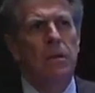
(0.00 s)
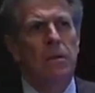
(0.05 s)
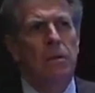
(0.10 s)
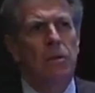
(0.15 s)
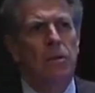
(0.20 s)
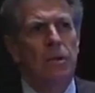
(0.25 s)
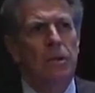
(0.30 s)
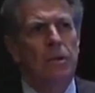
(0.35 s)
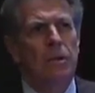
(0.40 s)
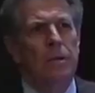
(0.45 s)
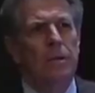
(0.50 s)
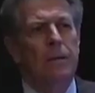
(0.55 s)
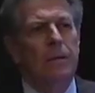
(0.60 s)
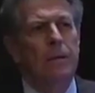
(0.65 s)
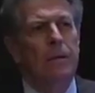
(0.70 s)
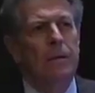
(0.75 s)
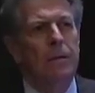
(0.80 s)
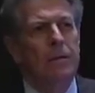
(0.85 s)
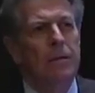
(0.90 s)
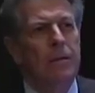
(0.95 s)
that
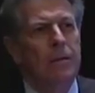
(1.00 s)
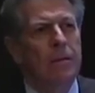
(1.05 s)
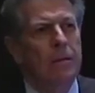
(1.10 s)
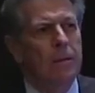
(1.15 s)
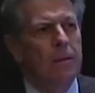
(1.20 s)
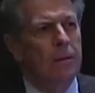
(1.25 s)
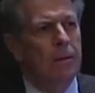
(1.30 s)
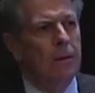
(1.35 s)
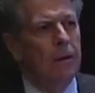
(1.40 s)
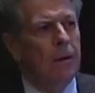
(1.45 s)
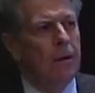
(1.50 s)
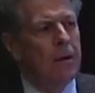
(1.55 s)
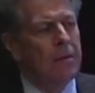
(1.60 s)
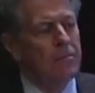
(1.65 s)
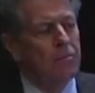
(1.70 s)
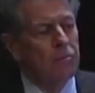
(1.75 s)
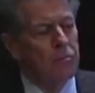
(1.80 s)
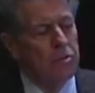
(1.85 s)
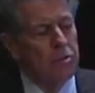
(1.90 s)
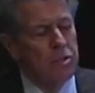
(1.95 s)

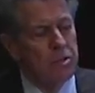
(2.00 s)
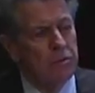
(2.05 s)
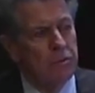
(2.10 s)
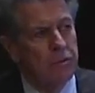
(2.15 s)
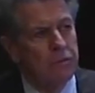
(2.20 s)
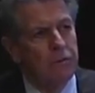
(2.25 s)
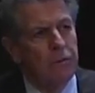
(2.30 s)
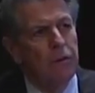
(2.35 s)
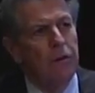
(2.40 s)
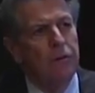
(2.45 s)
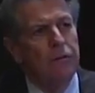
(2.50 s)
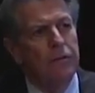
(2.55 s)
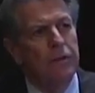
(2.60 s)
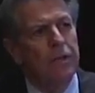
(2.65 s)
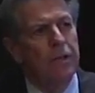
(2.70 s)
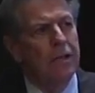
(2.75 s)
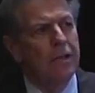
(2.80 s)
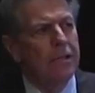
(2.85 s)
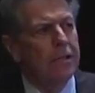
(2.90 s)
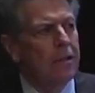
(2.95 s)
I'm also involved
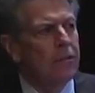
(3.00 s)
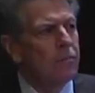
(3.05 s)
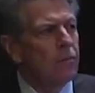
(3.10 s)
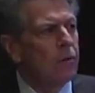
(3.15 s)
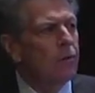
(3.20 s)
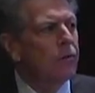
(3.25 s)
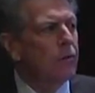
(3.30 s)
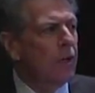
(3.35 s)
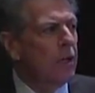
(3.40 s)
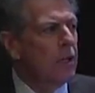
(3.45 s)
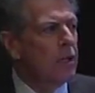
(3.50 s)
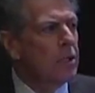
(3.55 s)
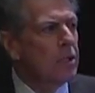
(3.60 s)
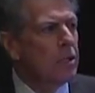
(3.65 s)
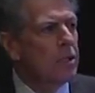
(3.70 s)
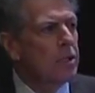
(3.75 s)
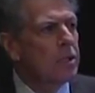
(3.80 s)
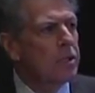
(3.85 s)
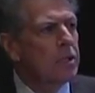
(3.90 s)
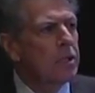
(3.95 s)
in a number of
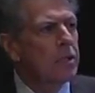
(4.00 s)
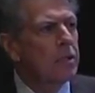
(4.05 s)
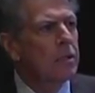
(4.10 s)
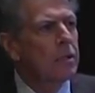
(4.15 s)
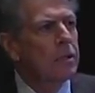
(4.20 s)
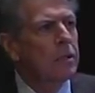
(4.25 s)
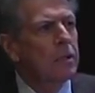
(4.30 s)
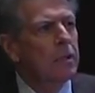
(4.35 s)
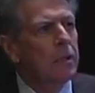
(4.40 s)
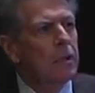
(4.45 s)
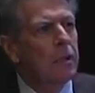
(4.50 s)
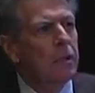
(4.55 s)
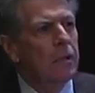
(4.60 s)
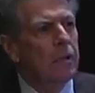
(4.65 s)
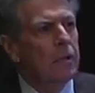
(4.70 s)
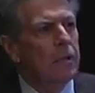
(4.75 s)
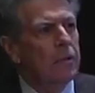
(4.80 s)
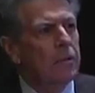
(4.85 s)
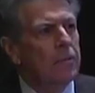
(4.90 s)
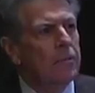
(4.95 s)
cases
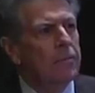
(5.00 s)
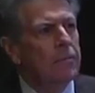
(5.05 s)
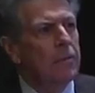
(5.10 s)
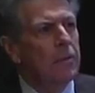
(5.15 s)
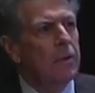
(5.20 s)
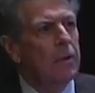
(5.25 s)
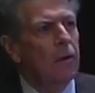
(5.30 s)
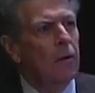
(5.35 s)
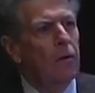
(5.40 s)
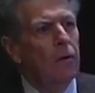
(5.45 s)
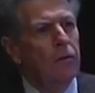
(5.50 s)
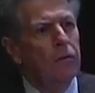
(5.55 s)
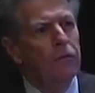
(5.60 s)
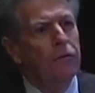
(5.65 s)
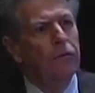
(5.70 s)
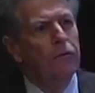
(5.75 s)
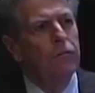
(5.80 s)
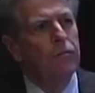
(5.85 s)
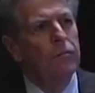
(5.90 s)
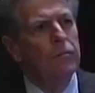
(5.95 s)

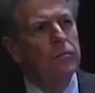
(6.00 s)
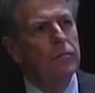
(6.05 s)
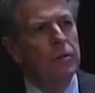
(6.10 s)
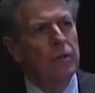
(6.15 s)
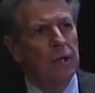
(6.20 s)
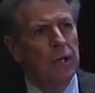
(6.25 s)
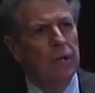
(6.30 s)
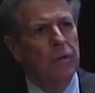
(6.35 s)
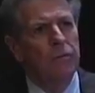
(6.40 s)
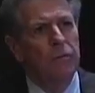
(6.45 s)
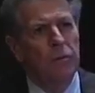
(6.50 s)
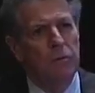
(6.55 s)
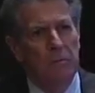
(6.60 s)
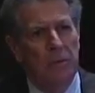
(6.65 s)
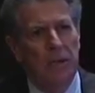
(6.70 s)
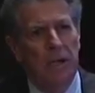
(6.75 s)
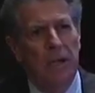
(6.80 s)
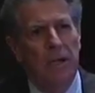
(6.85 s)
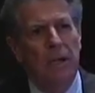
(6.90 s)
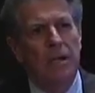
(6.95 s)
of dealing with
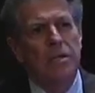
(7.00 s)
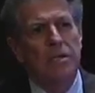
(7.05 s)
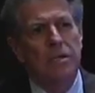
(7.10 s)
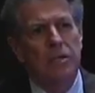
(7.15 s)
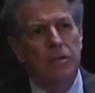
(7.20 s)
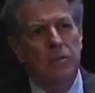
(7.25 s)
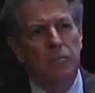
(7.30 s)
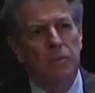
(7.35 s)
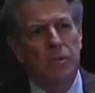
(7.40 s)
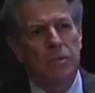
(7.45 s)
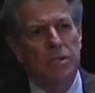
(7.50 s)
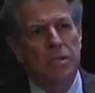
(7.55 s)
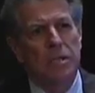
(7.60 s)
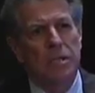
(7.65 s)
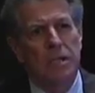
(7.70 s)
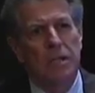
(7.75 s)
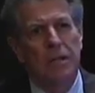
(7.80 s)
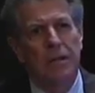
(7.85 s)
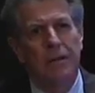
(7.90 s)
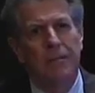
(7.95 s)
PAS at the present
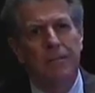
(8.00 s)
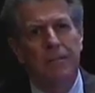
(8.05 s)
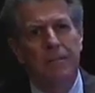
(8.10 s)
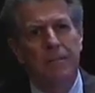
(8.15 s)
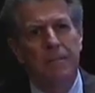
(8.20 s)
time.